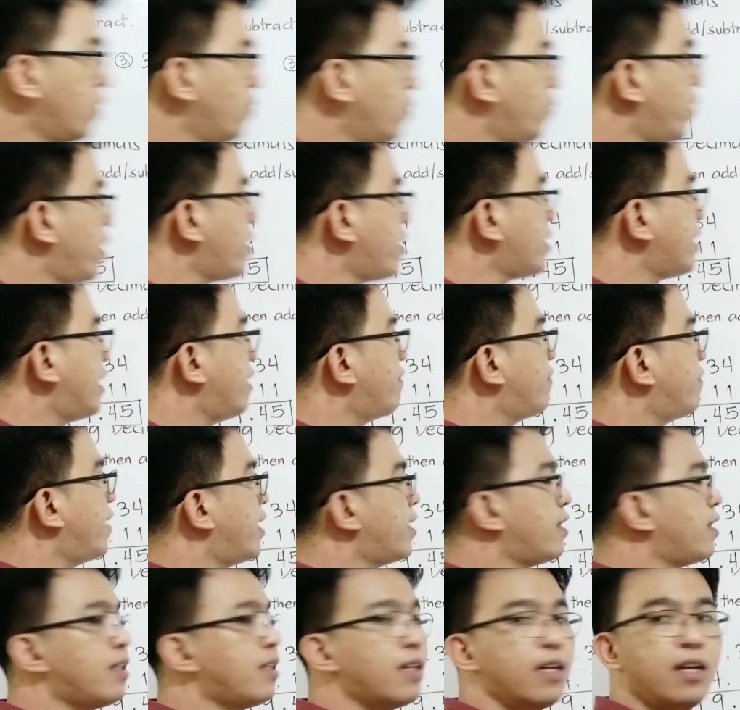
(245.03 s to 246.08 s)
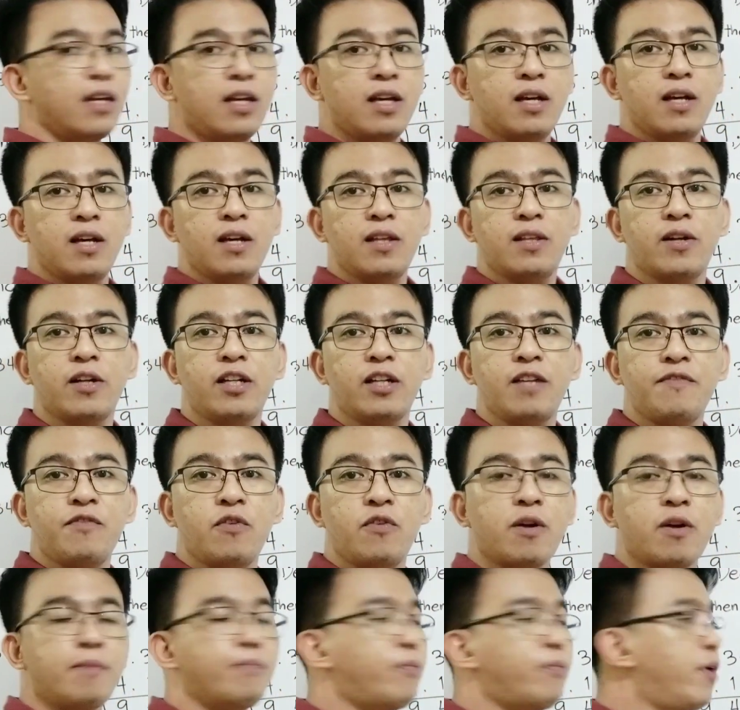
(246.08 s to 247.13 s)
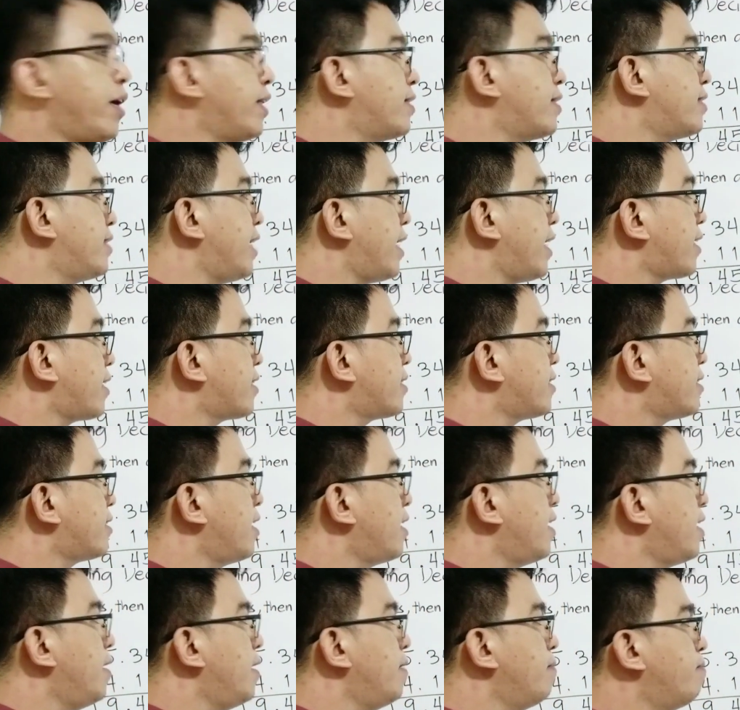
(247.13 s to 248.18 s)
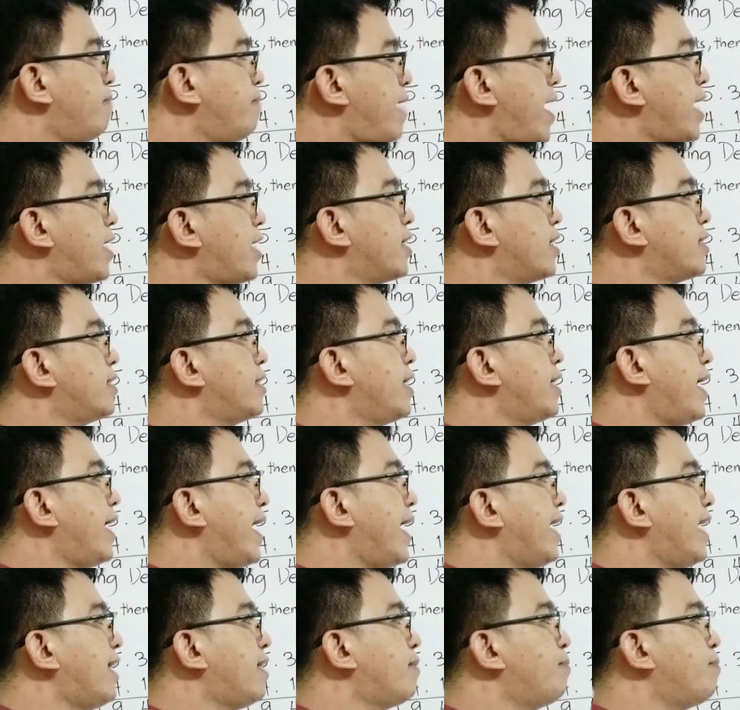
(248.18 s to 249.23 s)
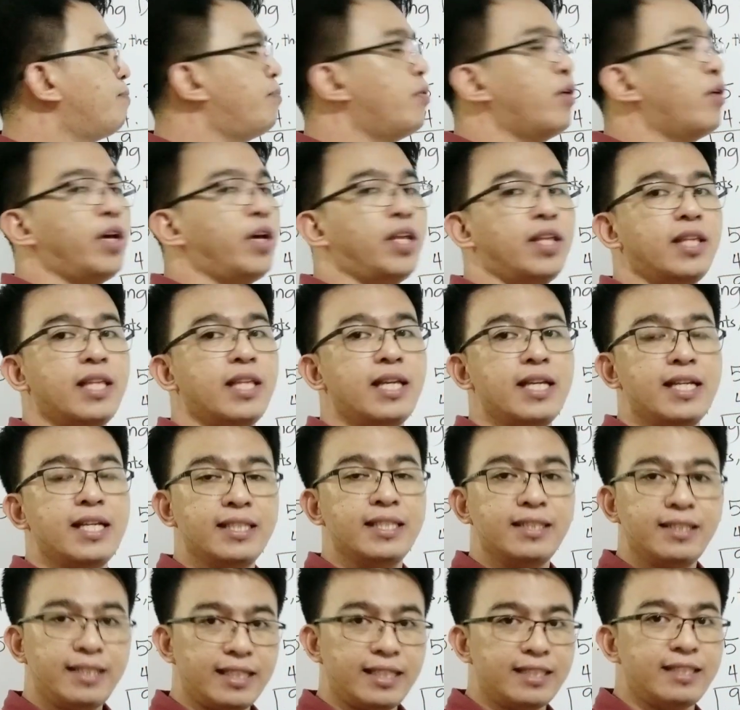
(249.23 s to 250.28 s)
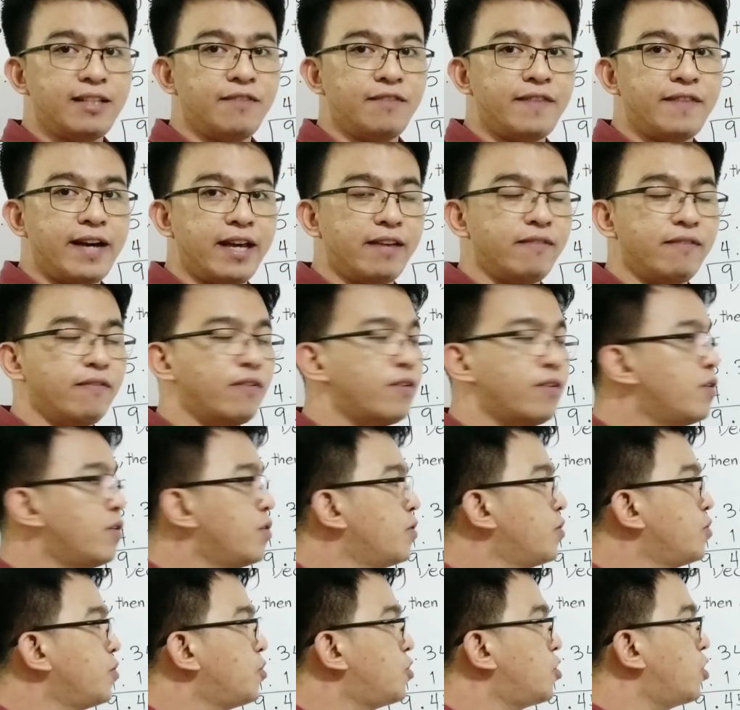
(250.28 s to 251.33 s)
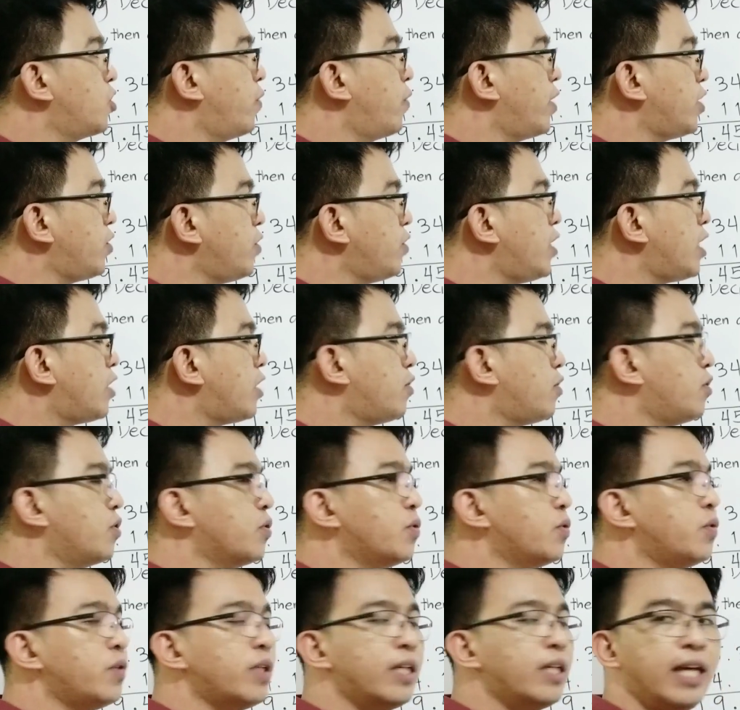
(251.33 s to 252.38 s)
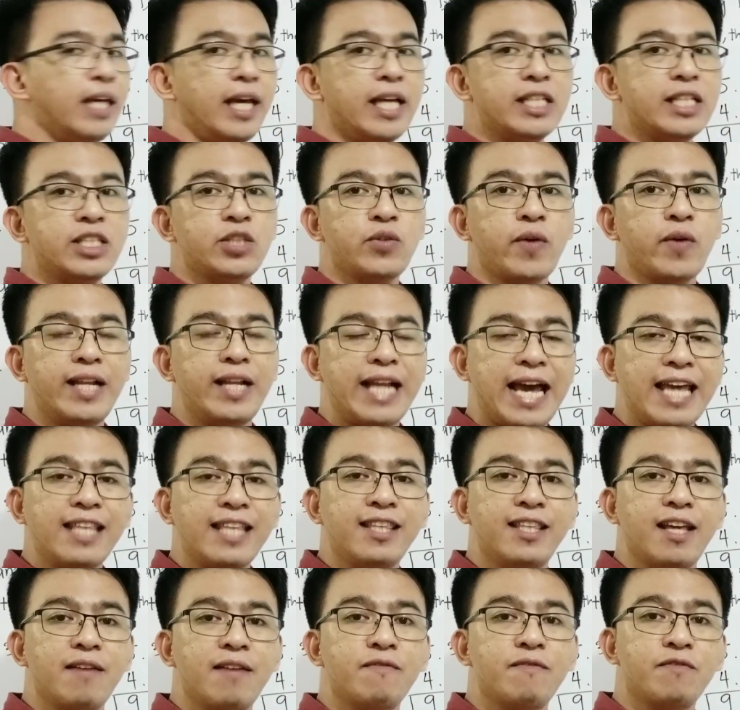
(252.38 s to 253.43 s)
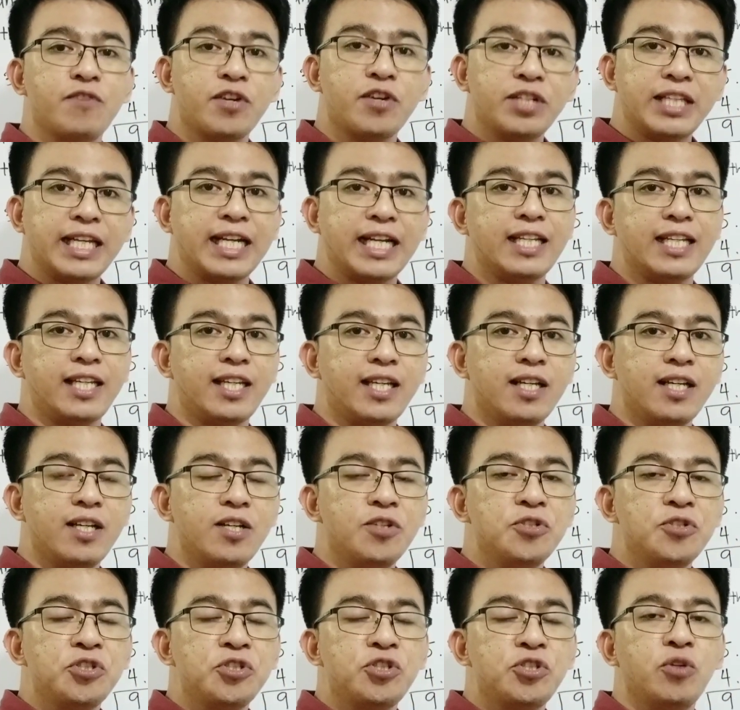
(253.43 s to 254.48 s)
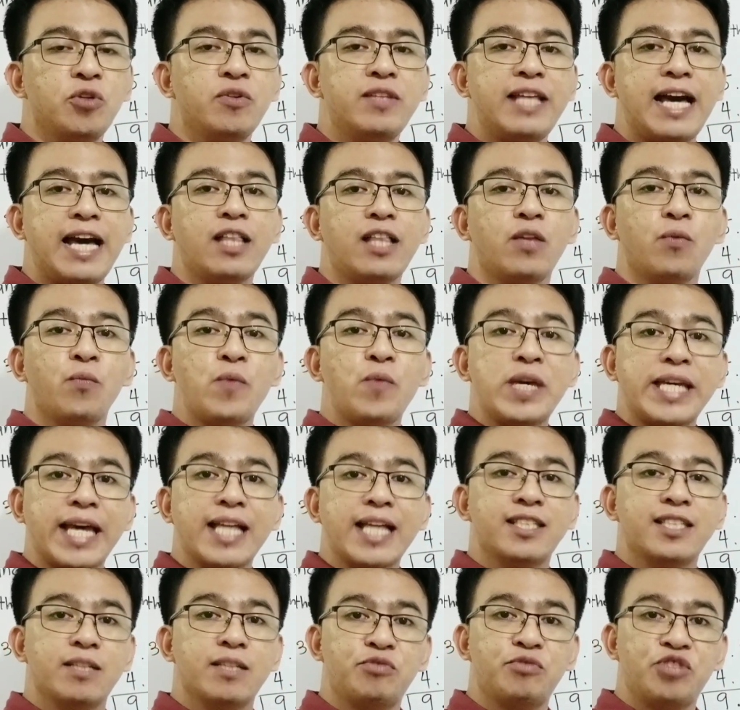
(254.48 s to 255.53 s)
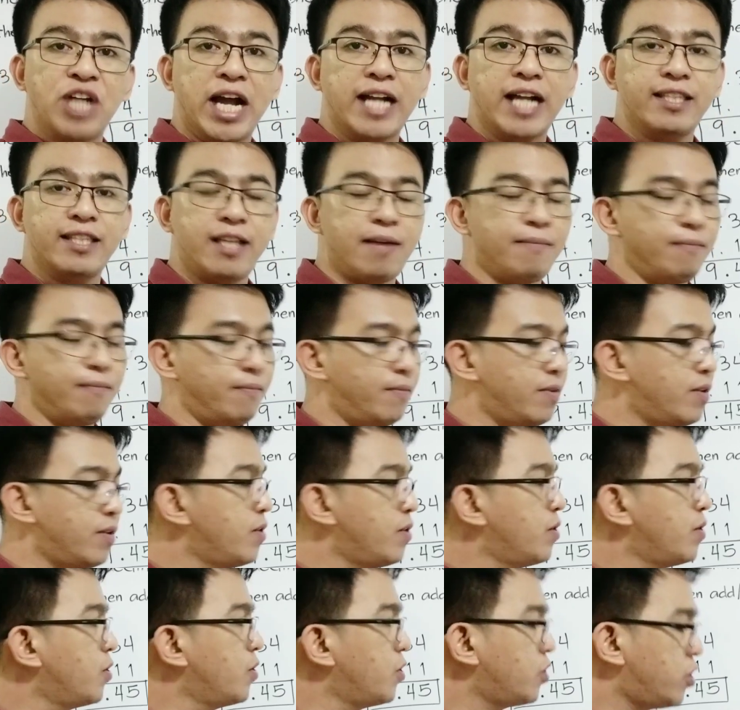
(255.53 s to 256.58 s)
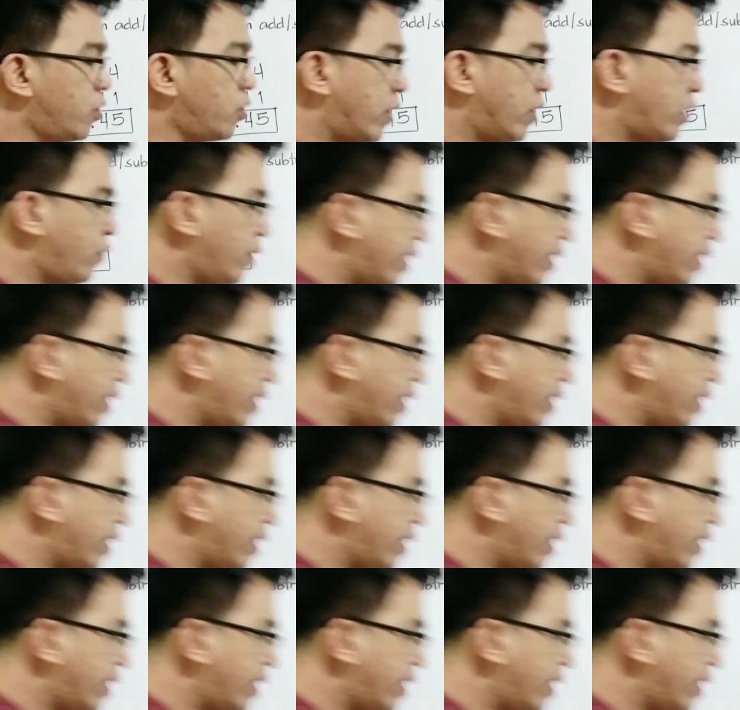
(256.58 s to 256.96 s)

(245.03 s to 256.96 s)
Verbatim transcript: We are given 34.6 minus 8.65. So what you need to do is to align them vertically so that we can subtract them. So what